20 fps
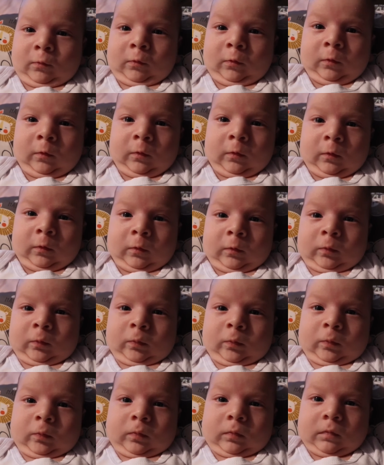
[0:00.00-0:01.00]

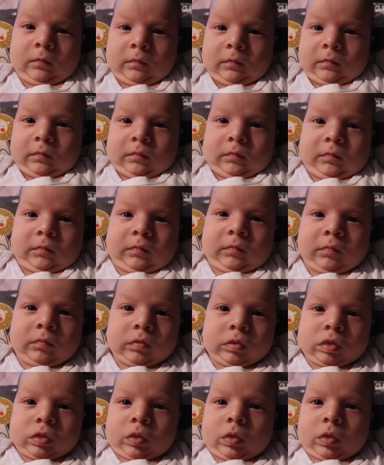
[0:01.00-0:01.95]
Nothing is said.